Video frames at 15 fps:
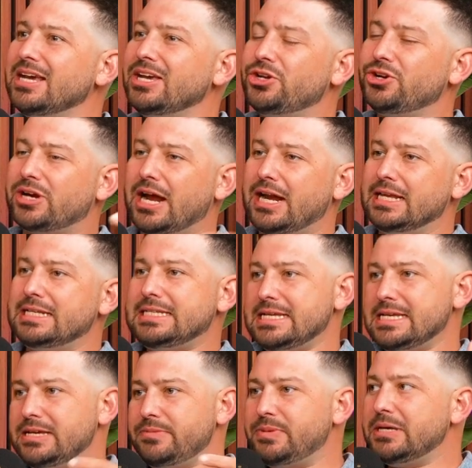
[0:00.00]
You're kind of
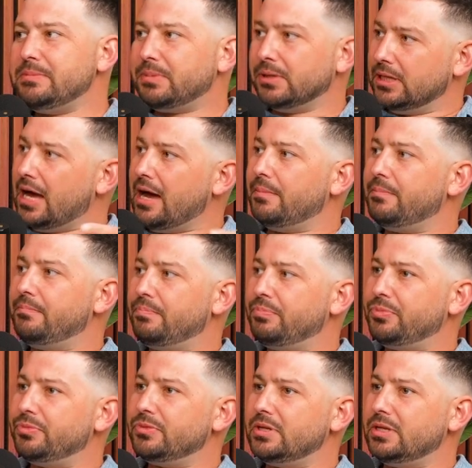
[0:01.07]
teeing people up
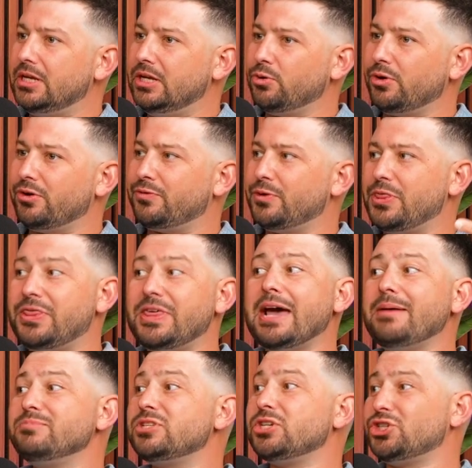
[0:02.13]
in order for
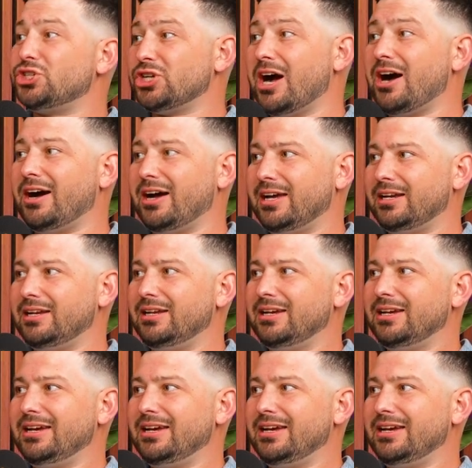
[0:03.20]
them to shine.